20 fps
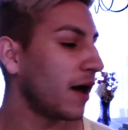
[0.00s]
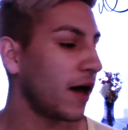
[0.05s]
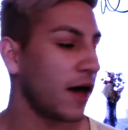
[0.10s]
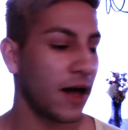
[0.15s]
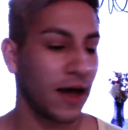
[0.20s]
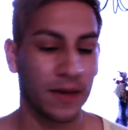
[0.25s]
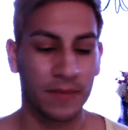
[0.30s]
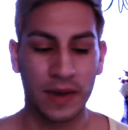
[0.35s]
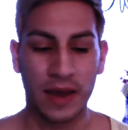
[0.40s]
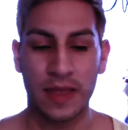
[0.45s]

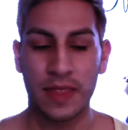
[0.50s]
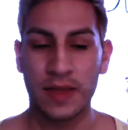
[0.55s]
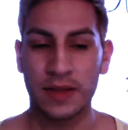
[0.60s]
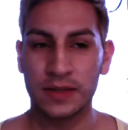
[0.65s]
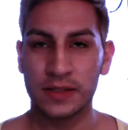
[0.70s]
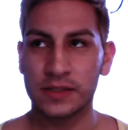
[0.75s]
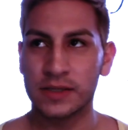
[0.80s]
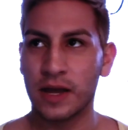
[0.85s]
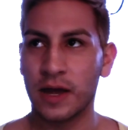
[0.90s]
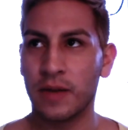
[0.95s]
um, and then
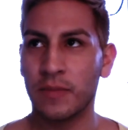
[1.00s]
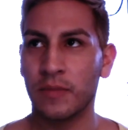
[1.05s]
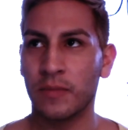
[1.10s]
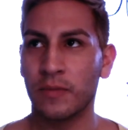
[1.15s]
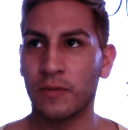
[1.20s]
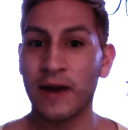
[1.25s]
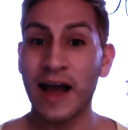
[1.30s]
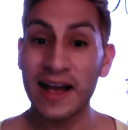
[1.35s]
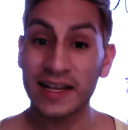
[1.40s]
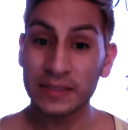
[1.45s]
some
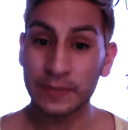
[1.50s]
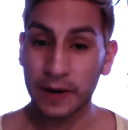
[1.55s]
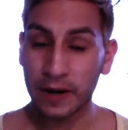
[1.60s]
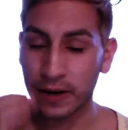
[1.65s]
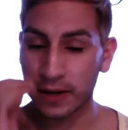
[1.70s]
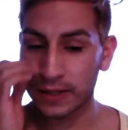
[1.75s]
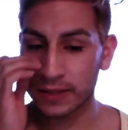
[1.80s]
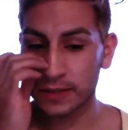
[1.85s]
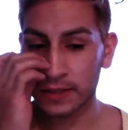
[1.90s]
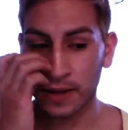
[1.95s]

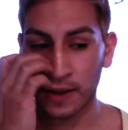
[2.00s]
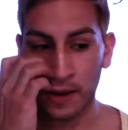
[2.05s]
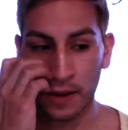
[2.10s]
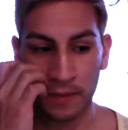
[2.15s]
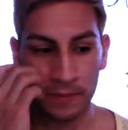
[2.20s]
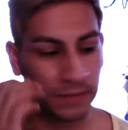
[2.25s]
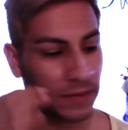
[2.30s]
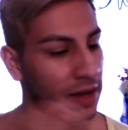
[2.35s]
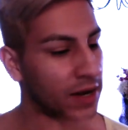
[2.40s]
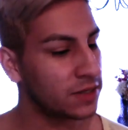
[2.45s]
raspberries.
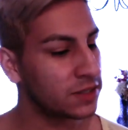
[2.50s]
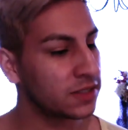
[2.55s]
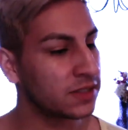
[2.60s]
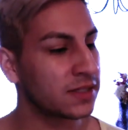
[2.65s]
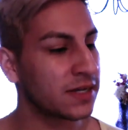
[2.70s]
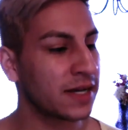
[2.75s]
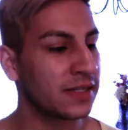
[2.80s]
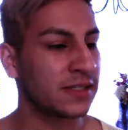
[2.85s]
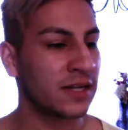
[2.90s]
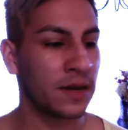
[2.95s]
Um, and I just
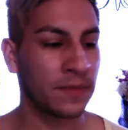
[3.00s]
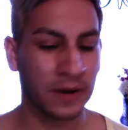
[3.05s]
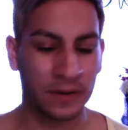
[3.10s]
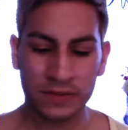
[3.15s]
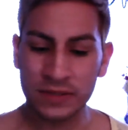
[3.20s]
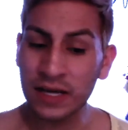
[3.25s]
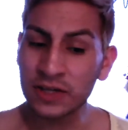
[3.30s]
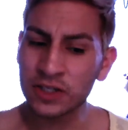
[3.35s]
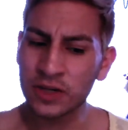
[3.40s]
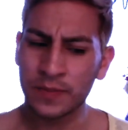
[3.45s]
diced it up, and I
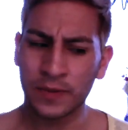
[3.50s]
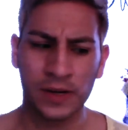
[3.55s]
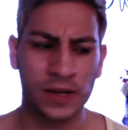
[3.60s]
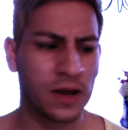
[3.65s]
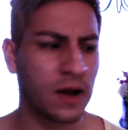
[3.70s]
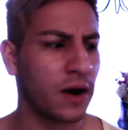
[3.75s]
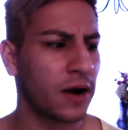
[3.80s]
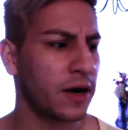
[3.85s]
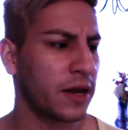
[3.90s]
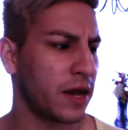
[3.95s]
was actually pretty
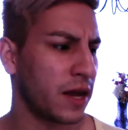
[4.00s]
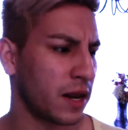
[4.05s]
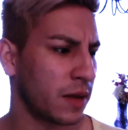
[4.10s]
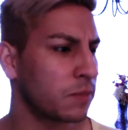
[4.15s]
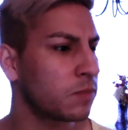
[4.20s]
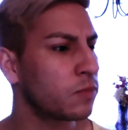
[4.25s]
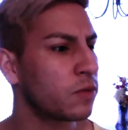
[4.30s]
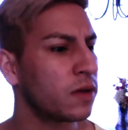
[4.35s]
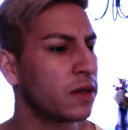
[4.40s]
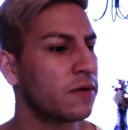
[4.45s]
hearty, and
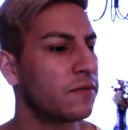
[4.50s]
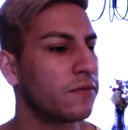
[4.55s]
I'm really